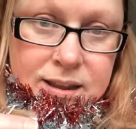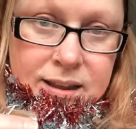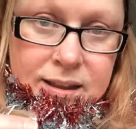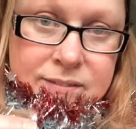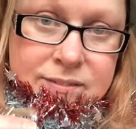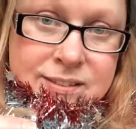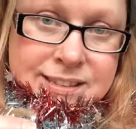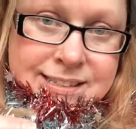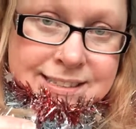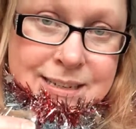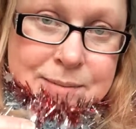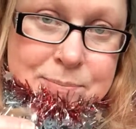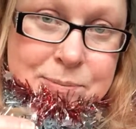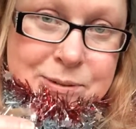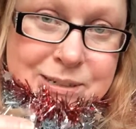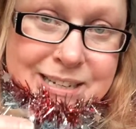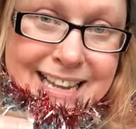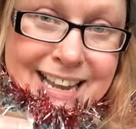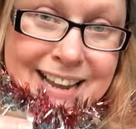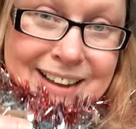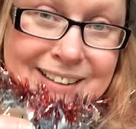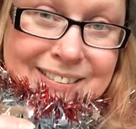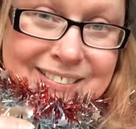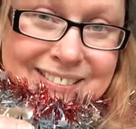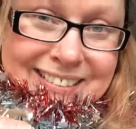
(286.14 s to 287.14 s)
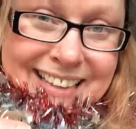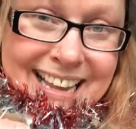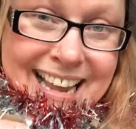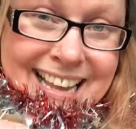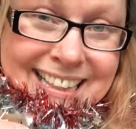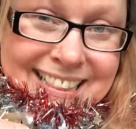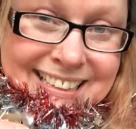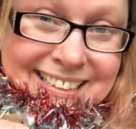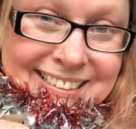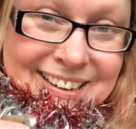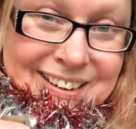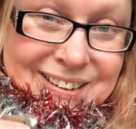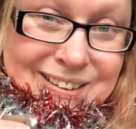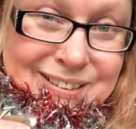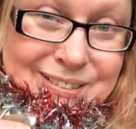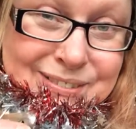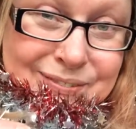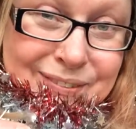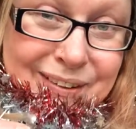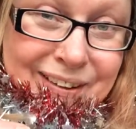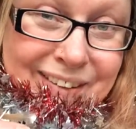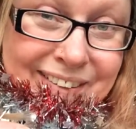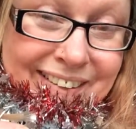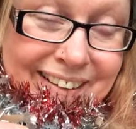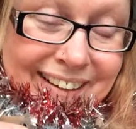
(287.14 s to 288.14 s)
If there's anybody out there that knows
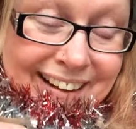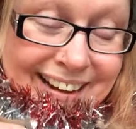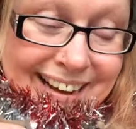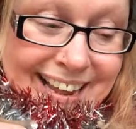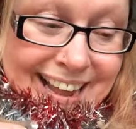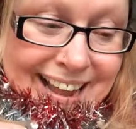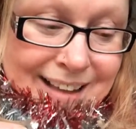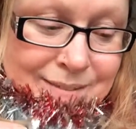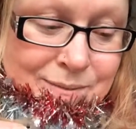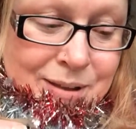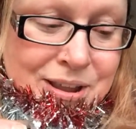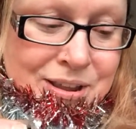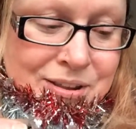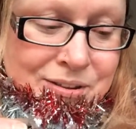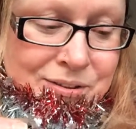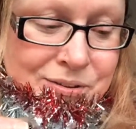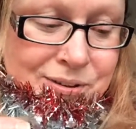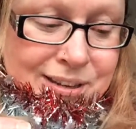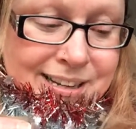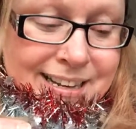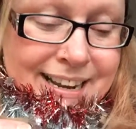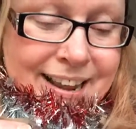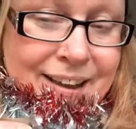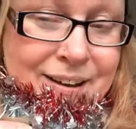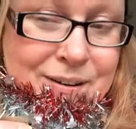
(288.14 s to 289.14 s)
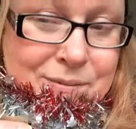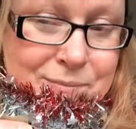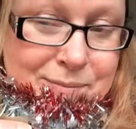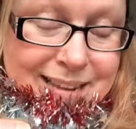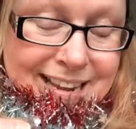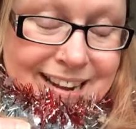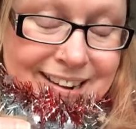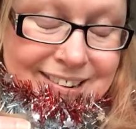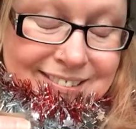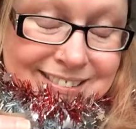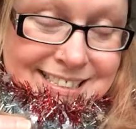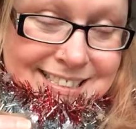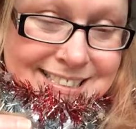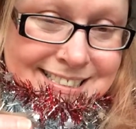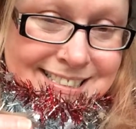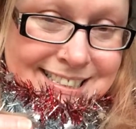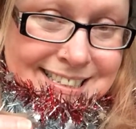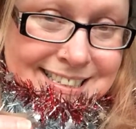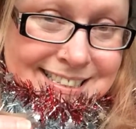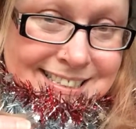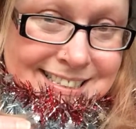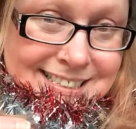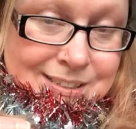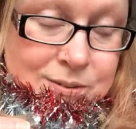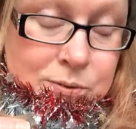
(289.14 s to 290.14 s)
where I am who can help me out with this
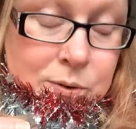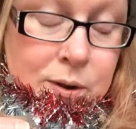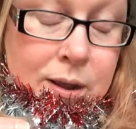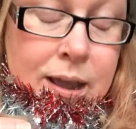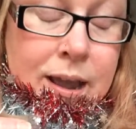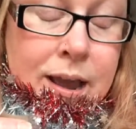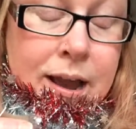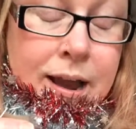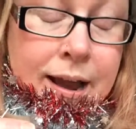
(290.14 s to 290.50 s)
tinsel,